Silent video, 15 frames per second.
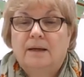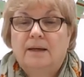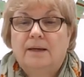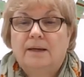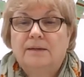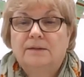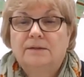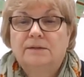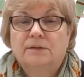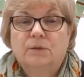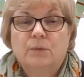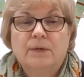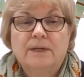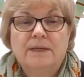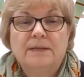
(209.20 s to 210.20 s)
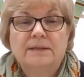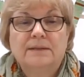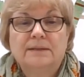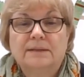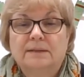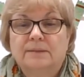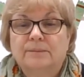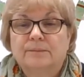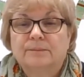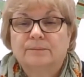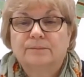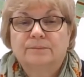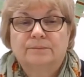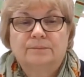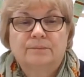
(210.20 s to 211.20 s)
and then squeeze
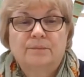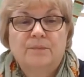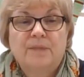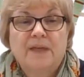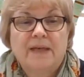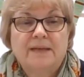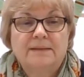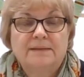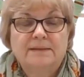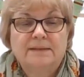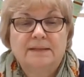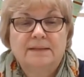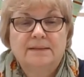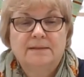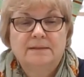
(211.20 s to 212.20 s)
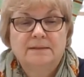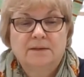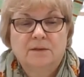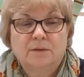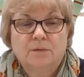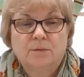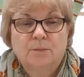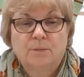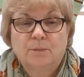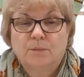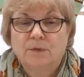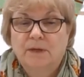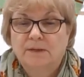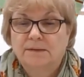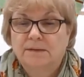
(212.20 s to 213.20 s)
the ends in, so
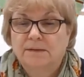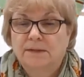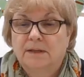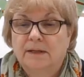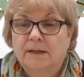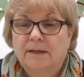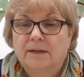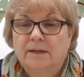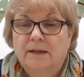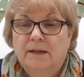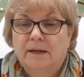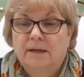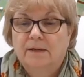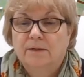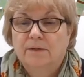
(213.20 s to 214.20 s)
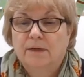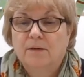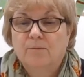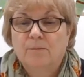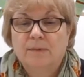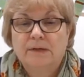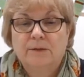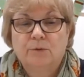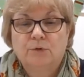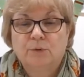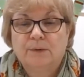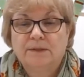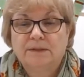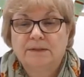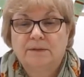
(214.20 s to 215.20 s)
nice and tight. Give them a little
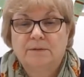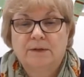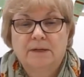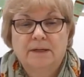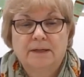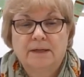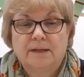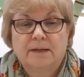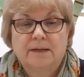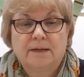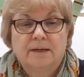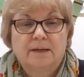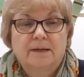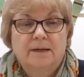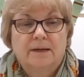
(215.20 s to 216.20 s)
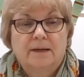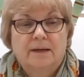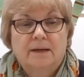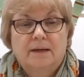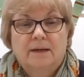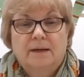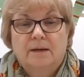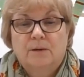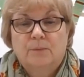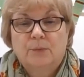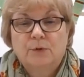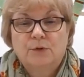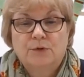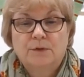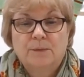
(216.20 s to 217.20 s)
twist if you like.
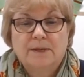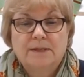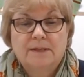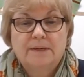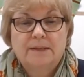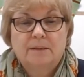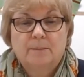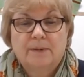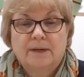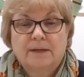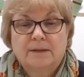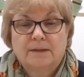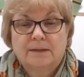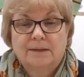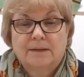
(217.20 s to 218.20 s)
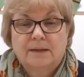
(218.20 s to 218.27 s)
Push them in a little bit,